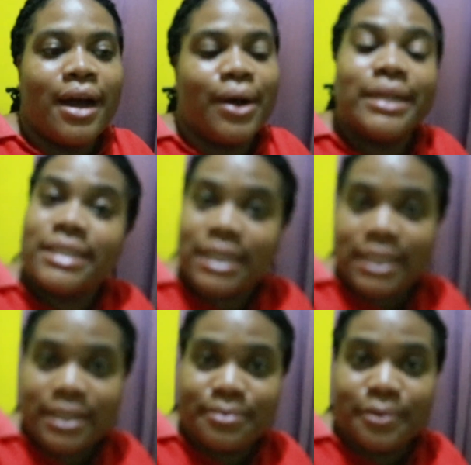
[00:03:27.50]

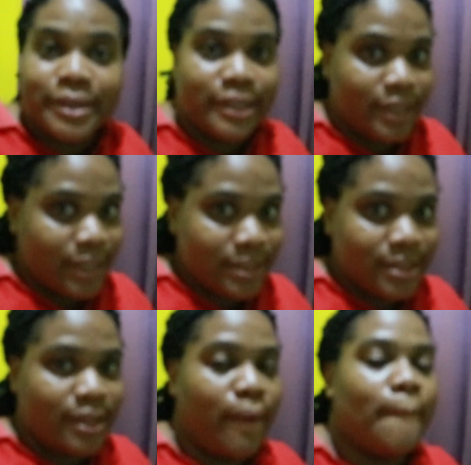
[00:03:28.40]
originally we did
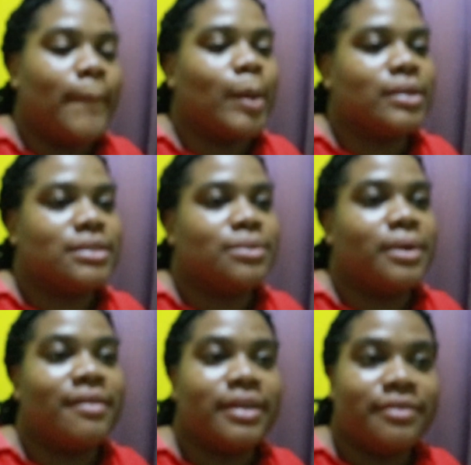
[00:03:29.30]
not, but
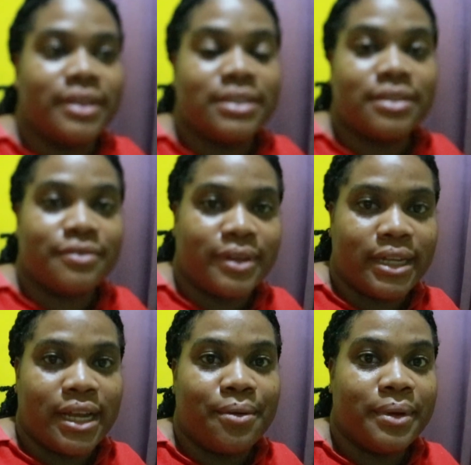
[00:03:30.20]
we have an event on
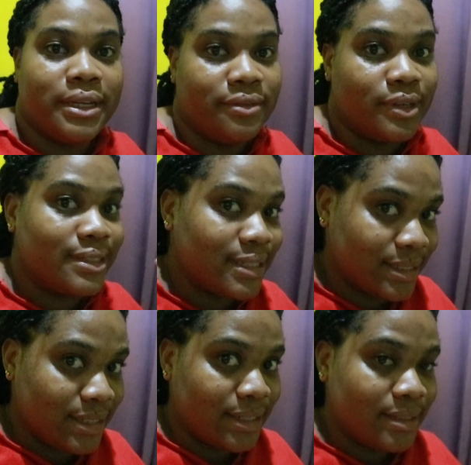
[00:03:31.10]
Friday and we leave on
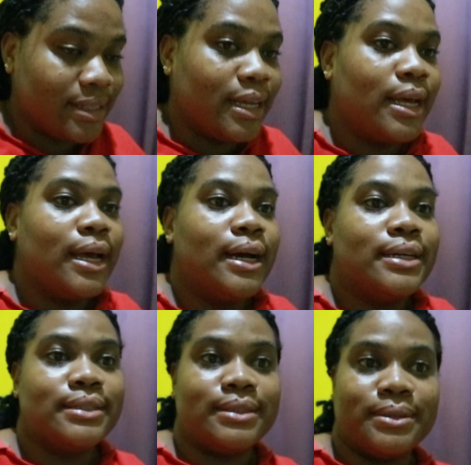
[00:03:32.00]
Saturday.
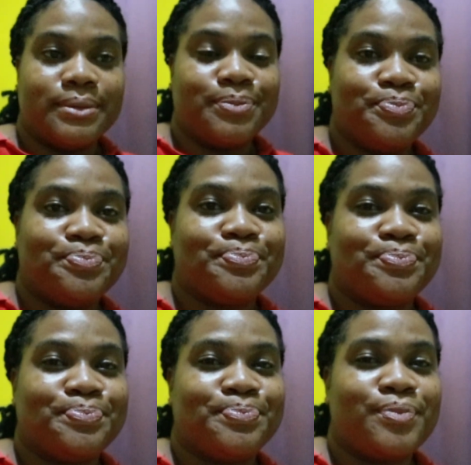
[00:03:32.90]
So
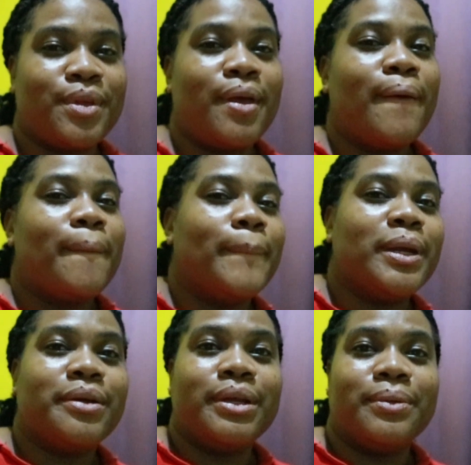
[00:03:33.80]
I
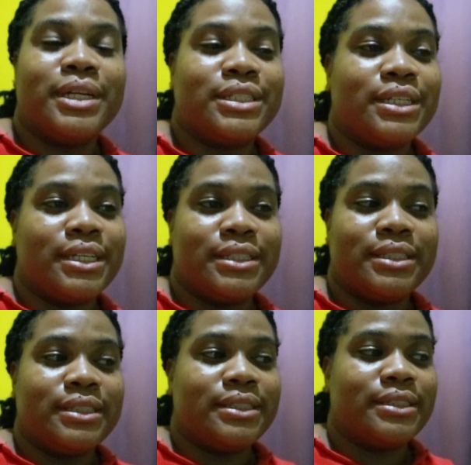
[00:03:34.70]
don't really want to
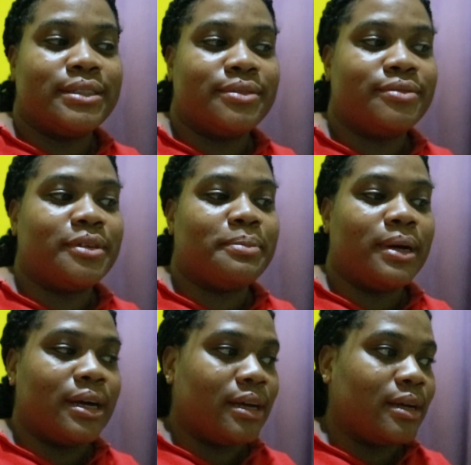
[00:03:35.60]
chance it. We
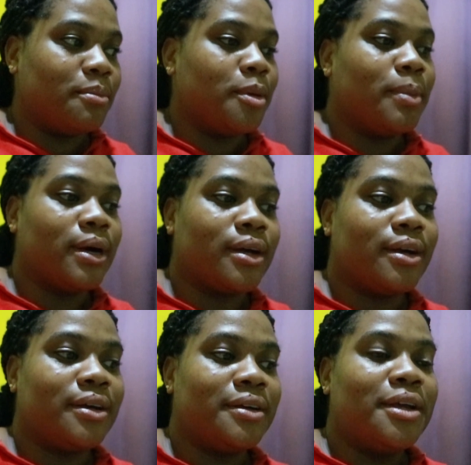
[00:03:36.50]
pack my bag.
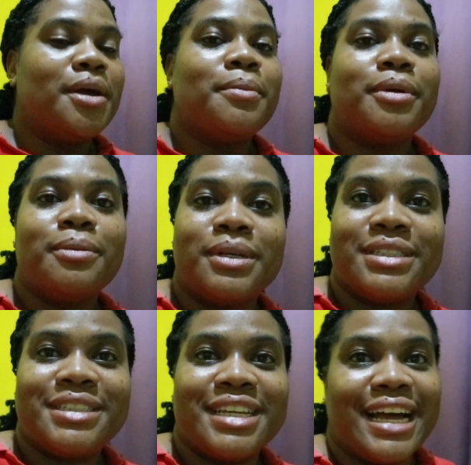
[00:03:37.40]
Pretty
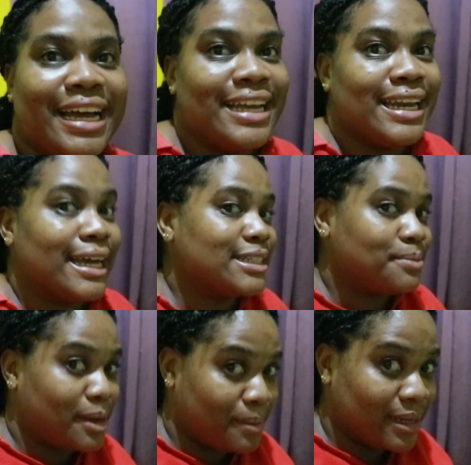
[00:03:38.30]
much I like to
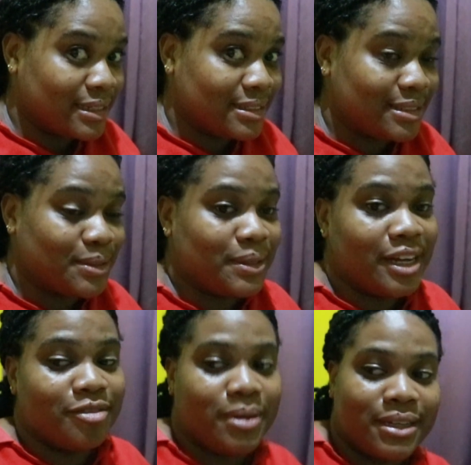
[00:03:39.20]
pack bags, so
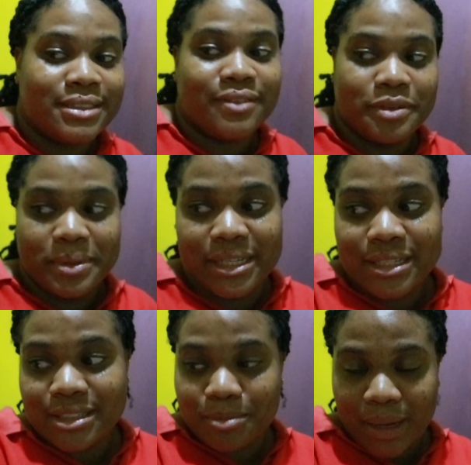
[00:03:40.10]
I've packed everybody
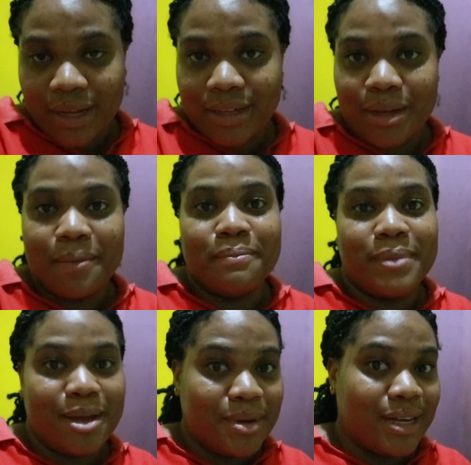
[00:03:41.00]
else's bag.
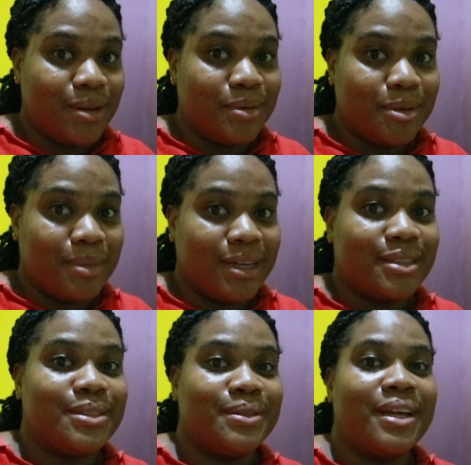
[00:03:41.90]
My bag alone I
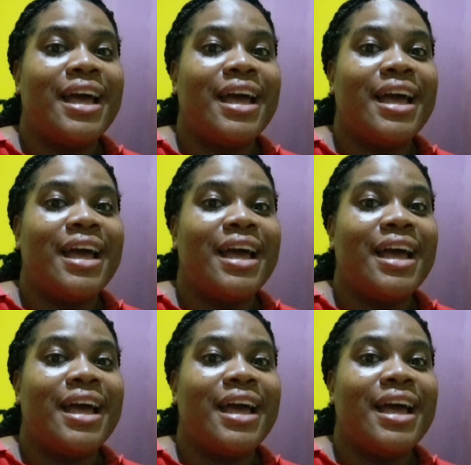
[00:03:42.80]
pack. So